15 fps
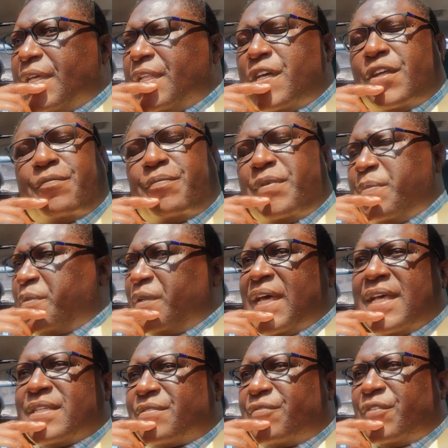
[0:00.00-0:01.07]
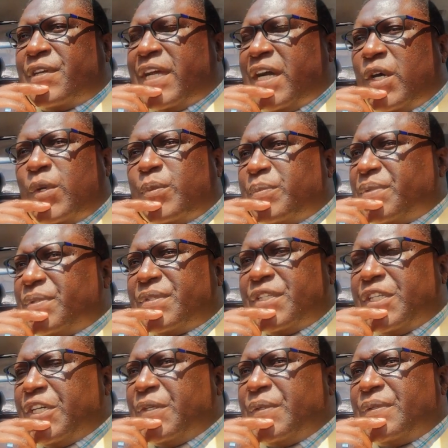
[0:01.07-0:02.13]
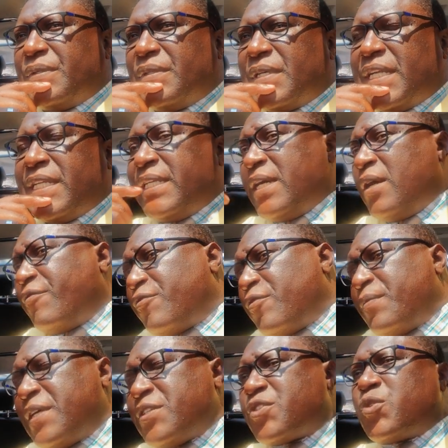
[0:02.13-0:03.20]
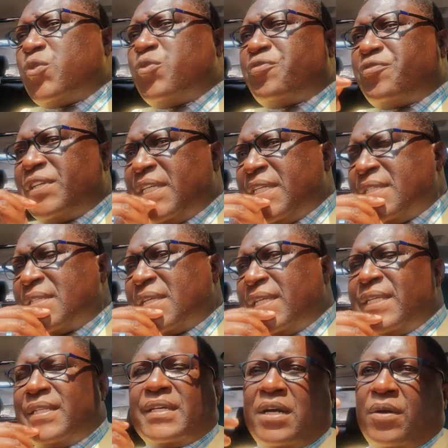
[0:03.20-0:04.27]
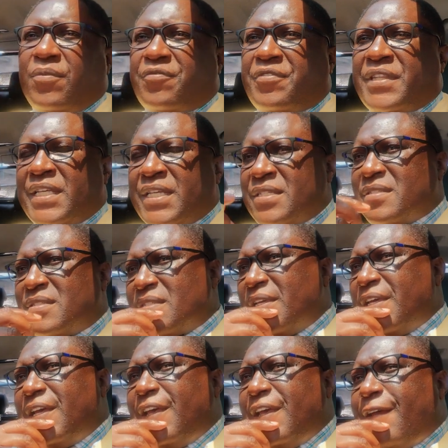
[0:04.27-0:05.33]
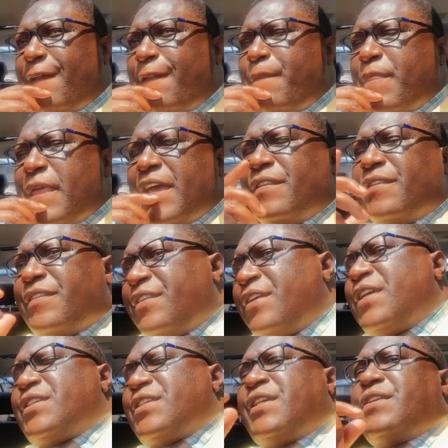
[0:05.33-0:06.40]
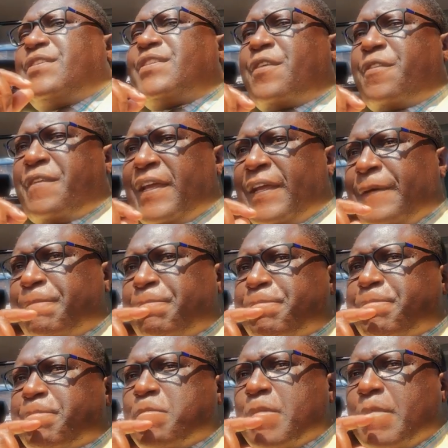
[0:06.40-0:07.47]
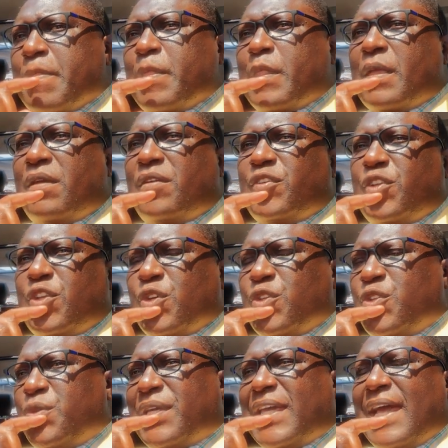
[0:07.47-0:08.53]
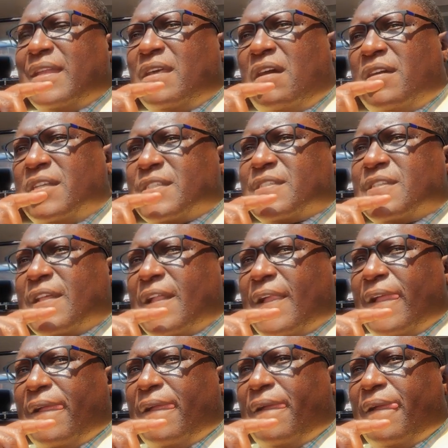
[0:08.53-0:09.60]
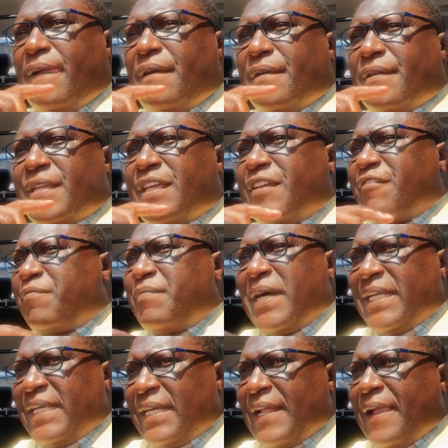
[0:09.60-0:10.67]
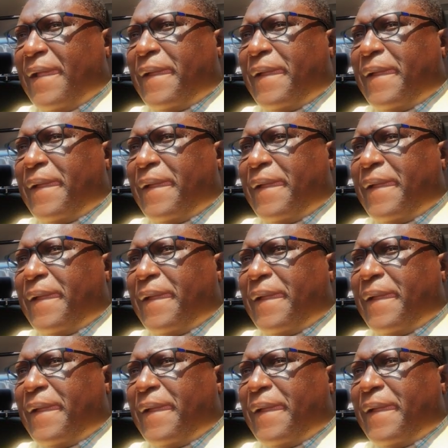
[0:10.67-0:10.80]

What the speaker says: A lot of people ask for help, you know. I need help for my school fees. I need help for this. And here's the thing. You know, you cannot give money